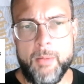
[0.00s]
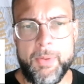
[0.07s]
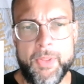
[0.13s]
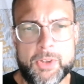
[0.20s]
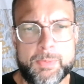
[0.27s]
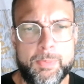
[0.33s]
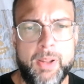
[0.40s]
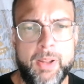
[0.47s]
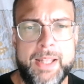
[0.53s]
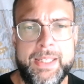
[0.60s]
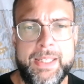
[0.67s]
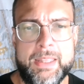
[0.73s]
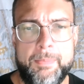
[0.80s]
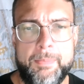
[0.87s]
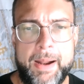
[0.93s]
But there's
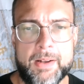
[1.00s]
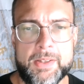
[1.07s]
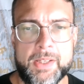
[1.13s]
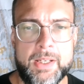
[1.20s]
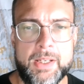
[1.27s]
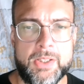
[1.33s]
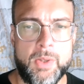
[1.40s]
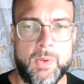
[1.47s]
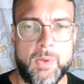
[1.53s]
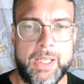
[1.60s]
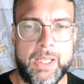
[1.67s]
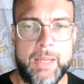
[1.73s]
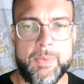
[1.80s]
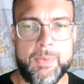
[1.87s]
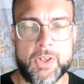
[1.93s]
plenty that parents can do
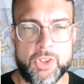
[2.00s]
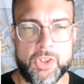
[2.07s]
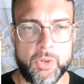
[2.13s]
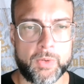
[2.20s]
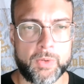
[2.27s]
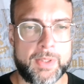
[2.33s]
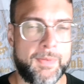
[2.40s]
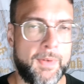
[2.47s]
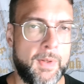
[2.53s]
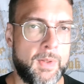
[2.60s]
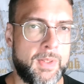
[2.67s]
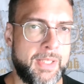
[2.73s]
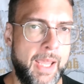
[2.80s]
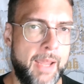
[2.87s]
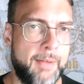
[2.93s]
to keep their children's
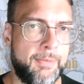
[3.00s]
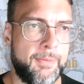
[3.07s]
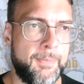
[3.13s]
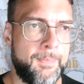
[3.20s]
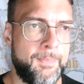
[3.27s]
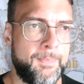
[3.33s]
food safe.